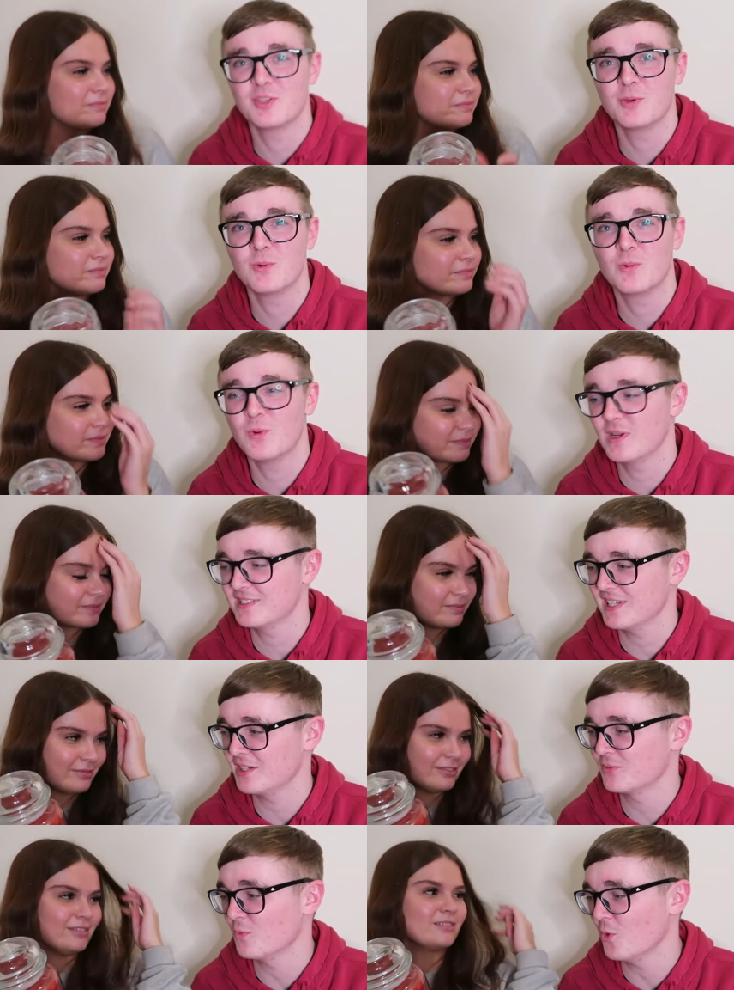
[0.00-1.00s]
Speaker 1: you always
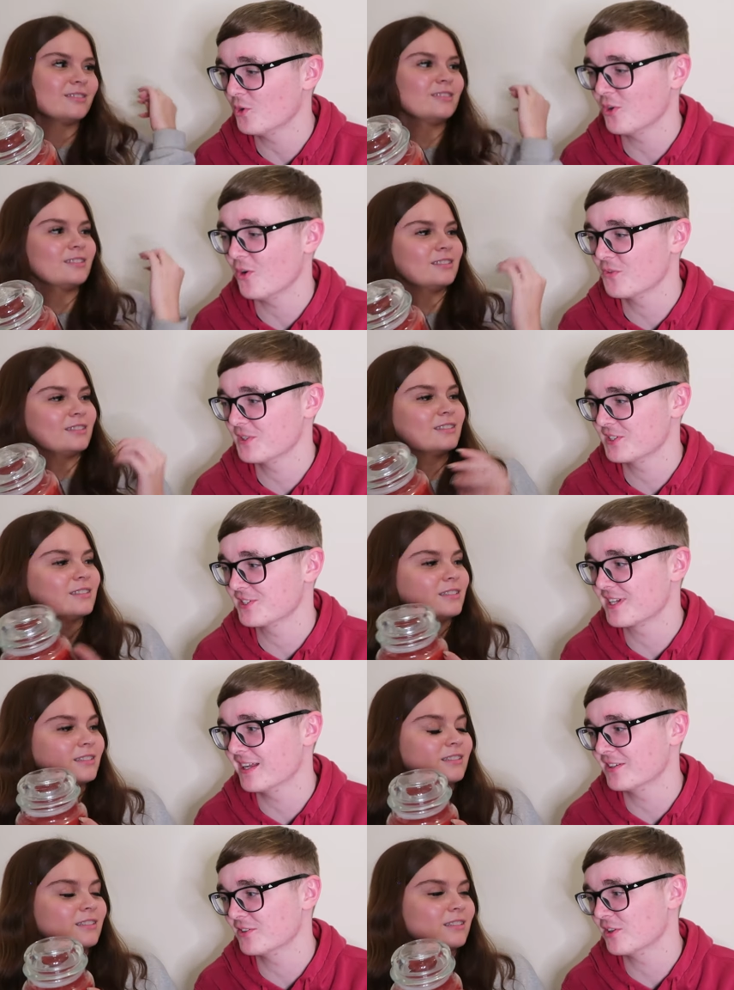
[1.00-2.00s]
had one orange
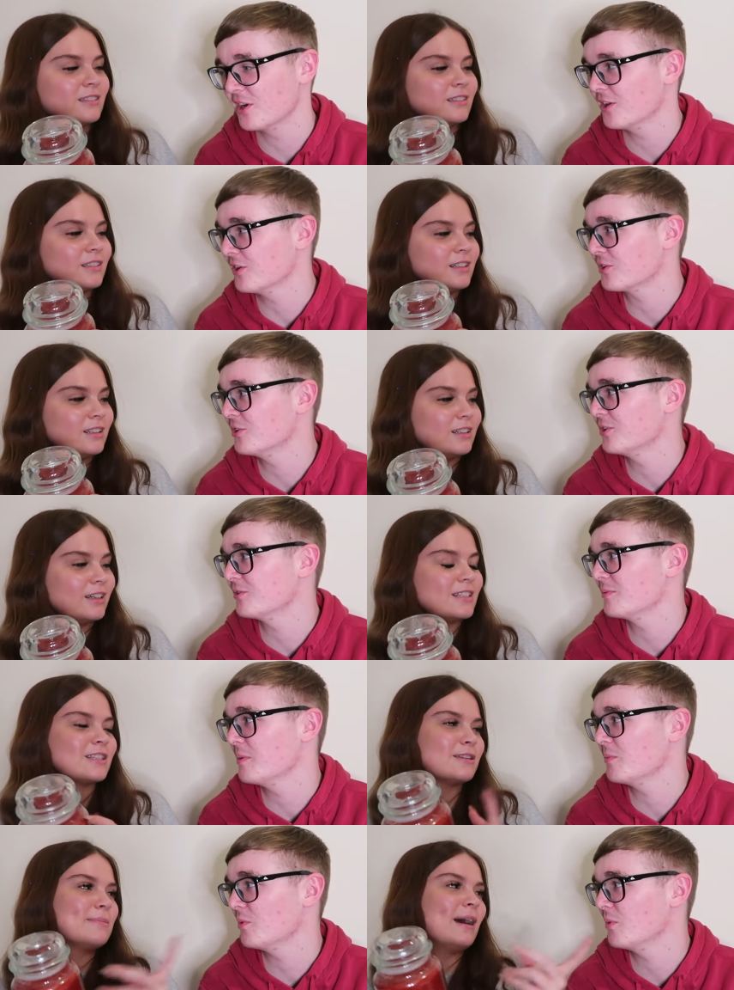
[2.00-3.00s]
candle and I couldn't. Is
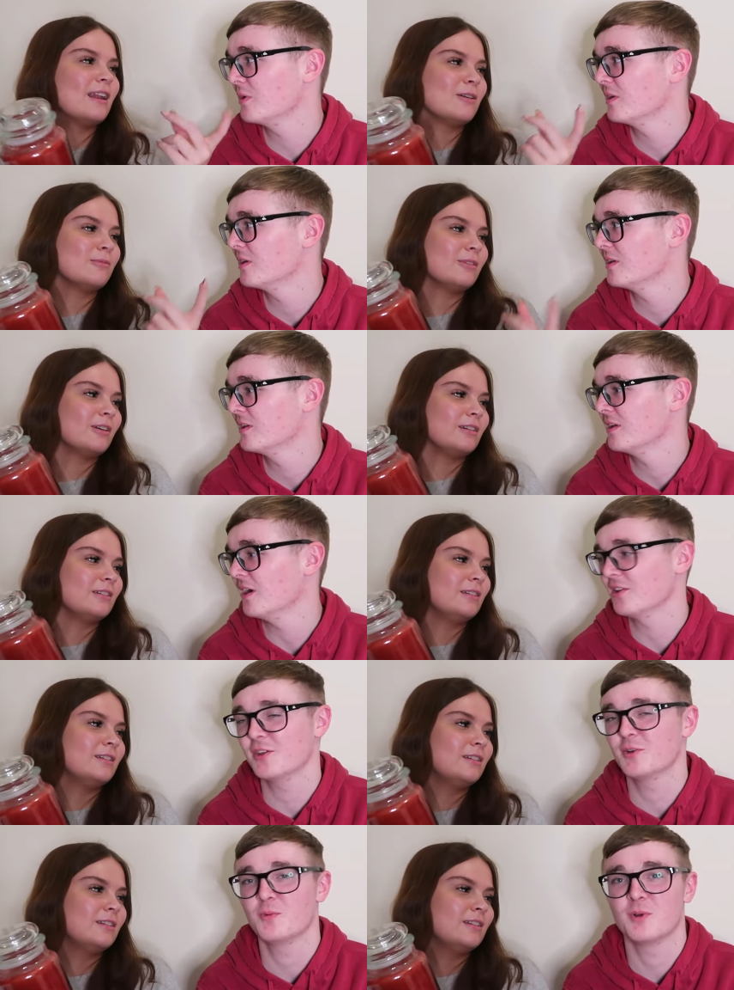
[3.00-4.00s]
remember, it the melon one? I
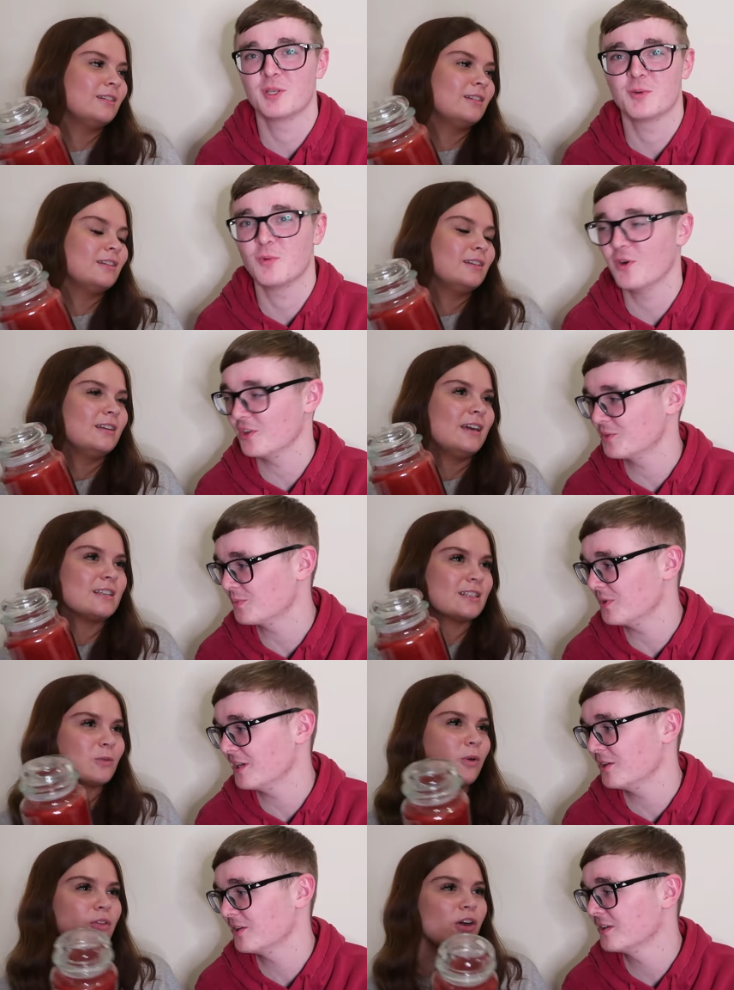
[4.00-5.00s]
don't know what it was. Is
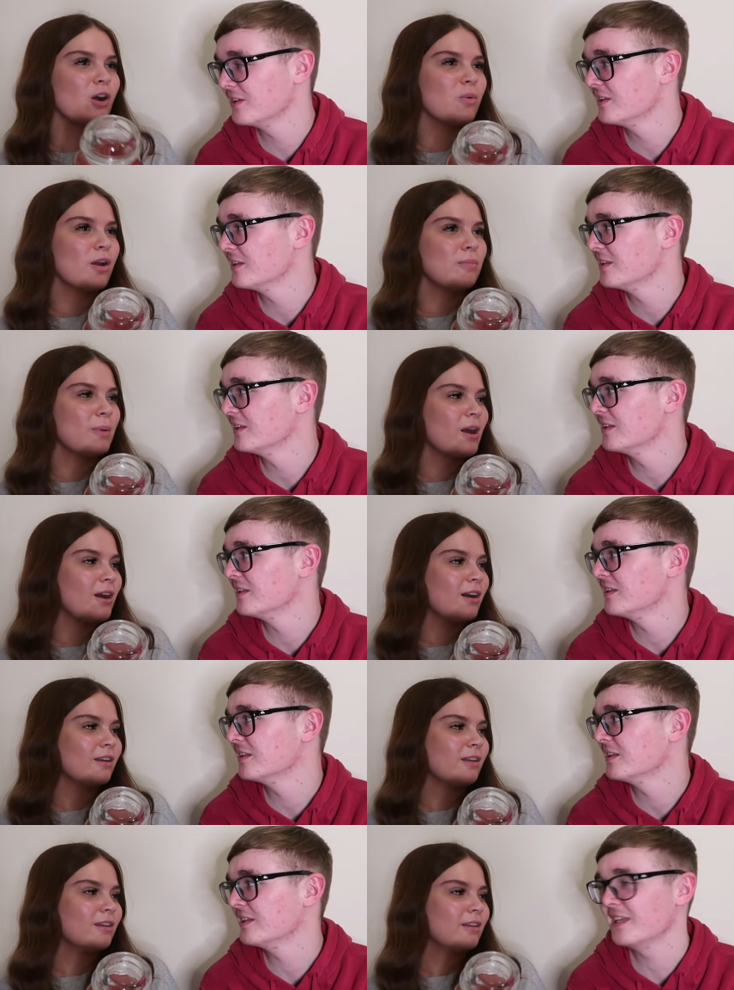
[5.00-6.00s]
it the it one that
Speaker 2: I won't
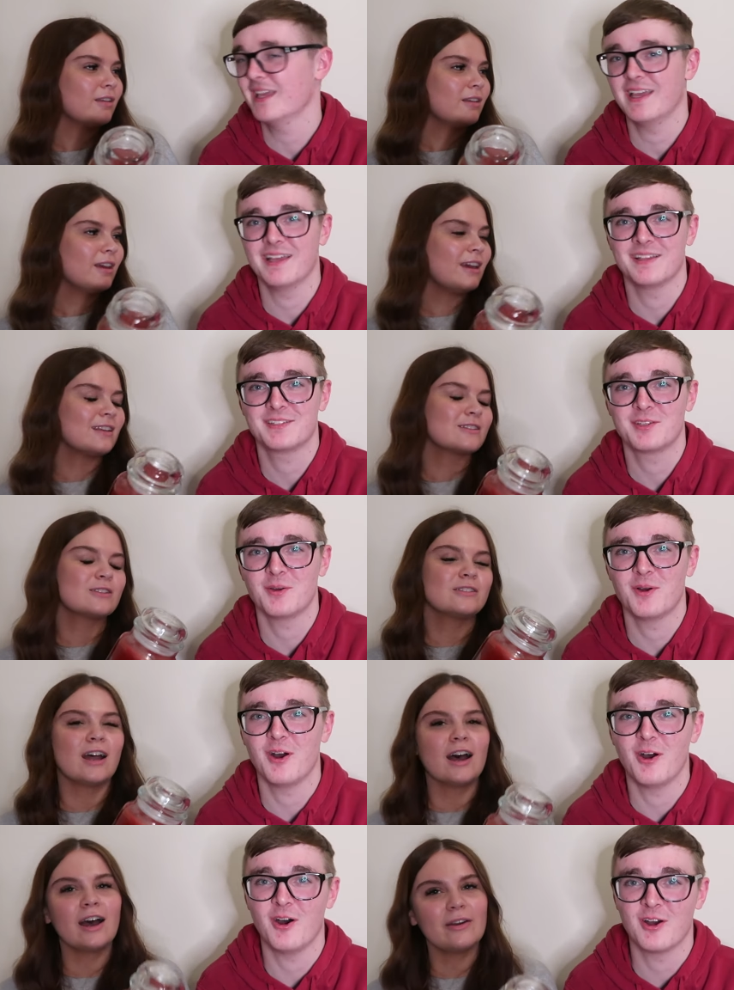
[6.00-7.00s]
burn?
Speaker 1: Yeah. It's, so
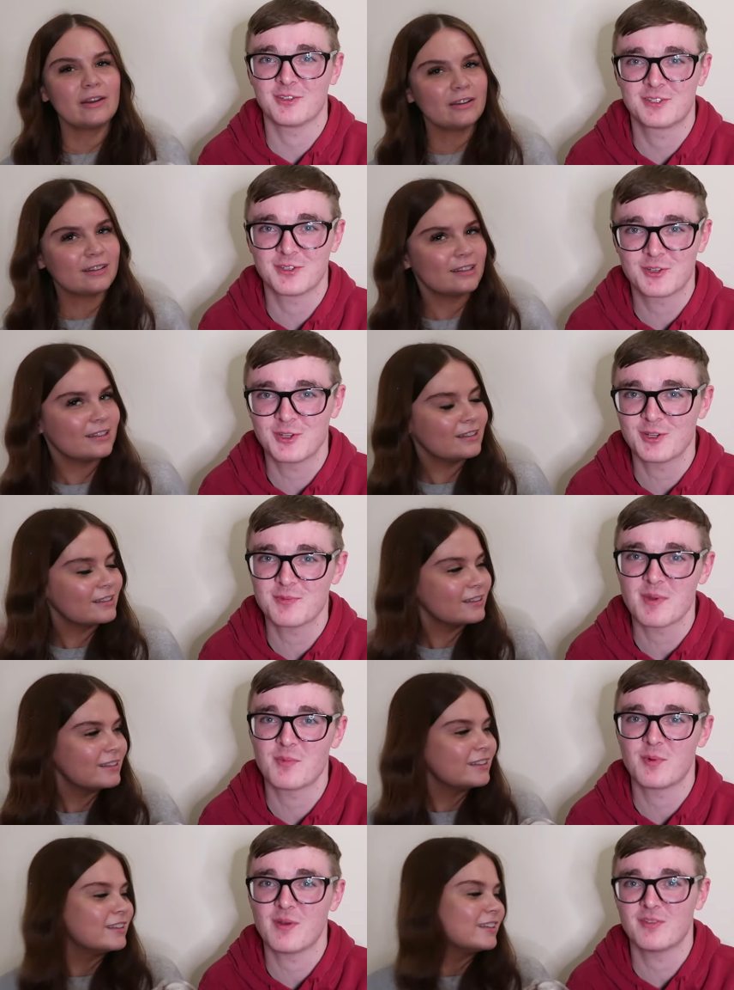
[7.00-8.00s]
no. I couldn't
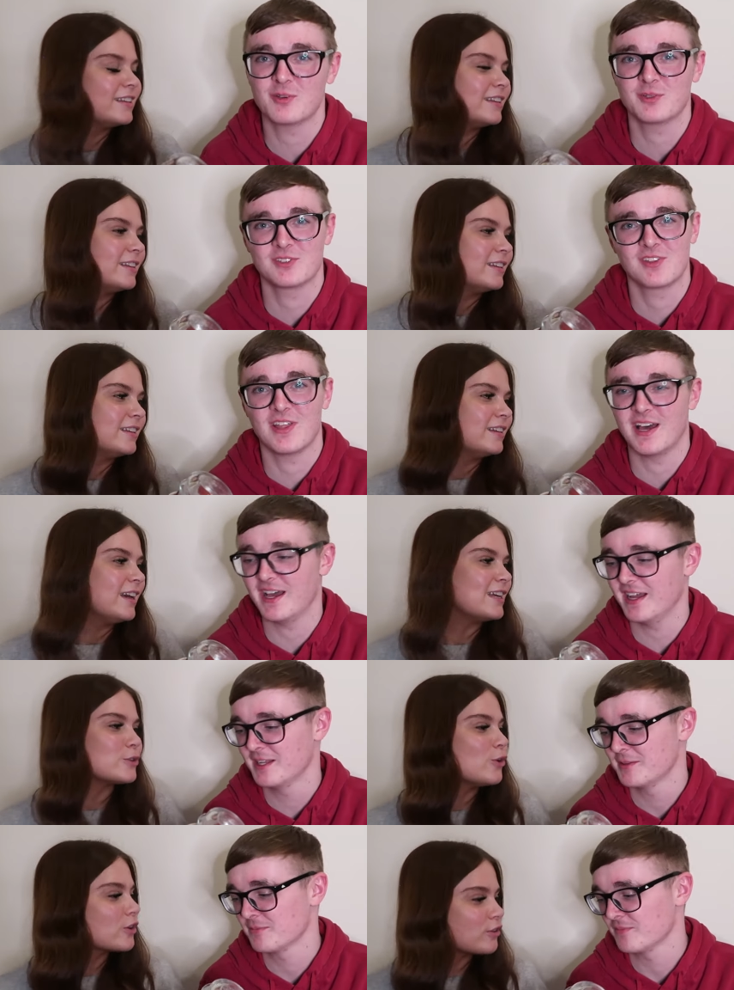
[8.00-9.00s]
remember whether it was that.
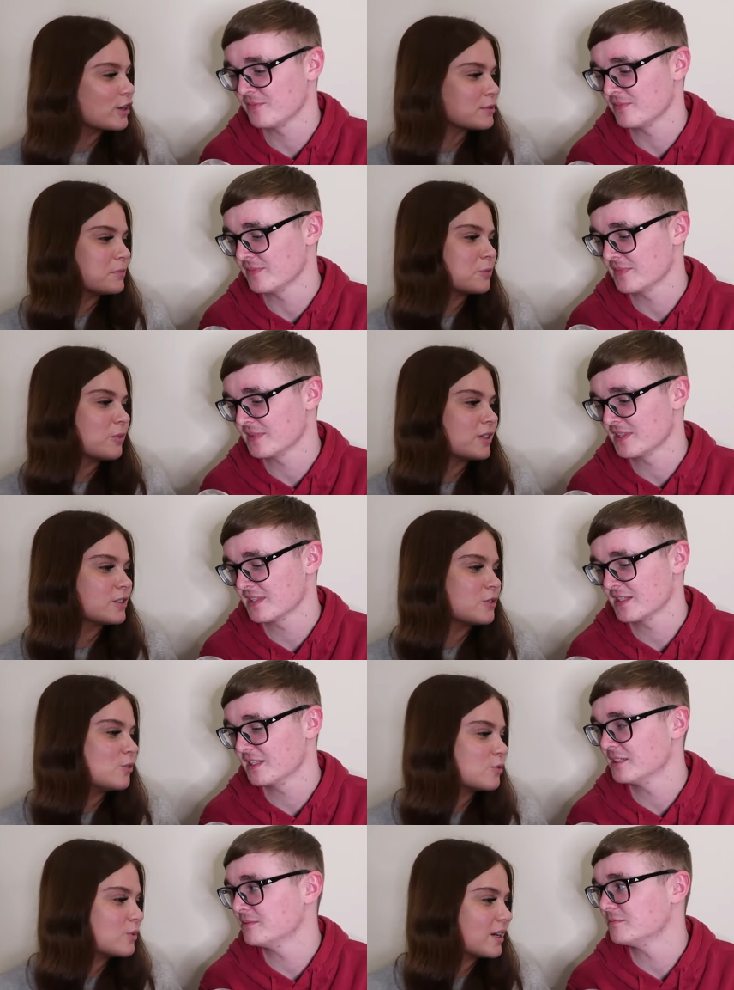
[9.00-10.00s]
It's
Speaker 2: not a Christmas one. It's
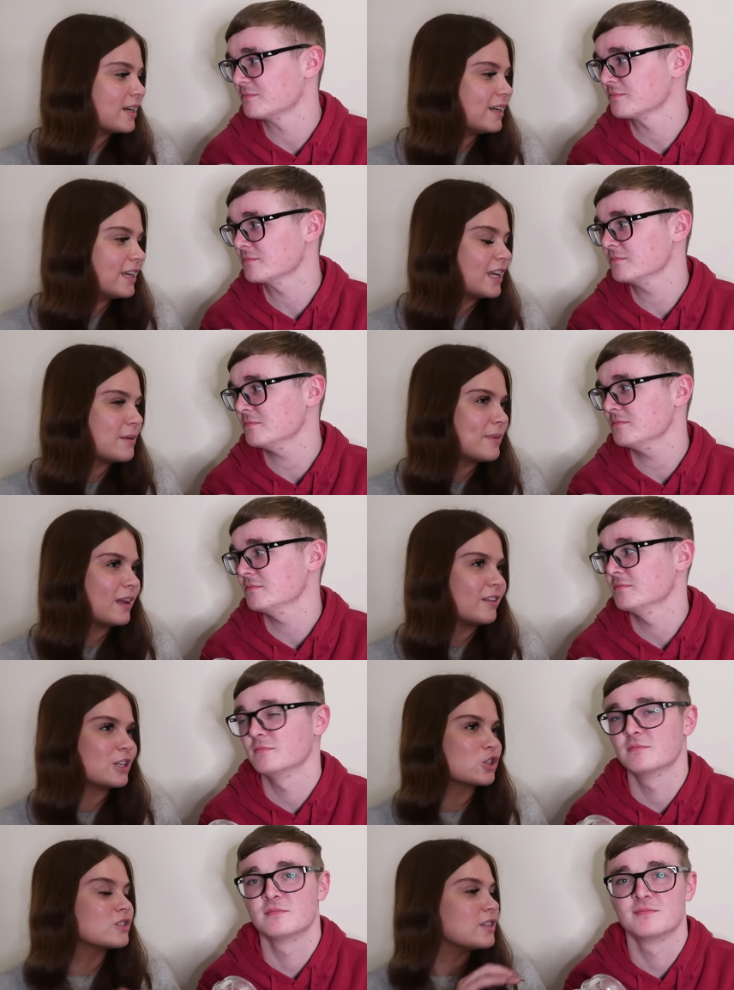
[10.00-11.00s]
called Waikiki Melon.
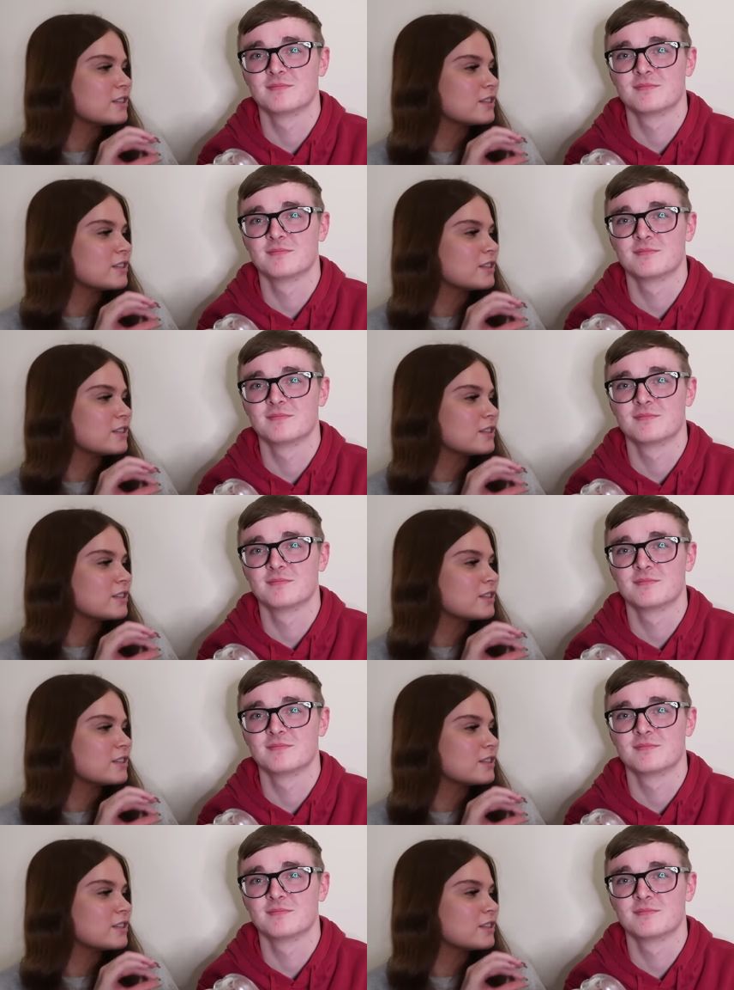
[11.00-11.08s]
They just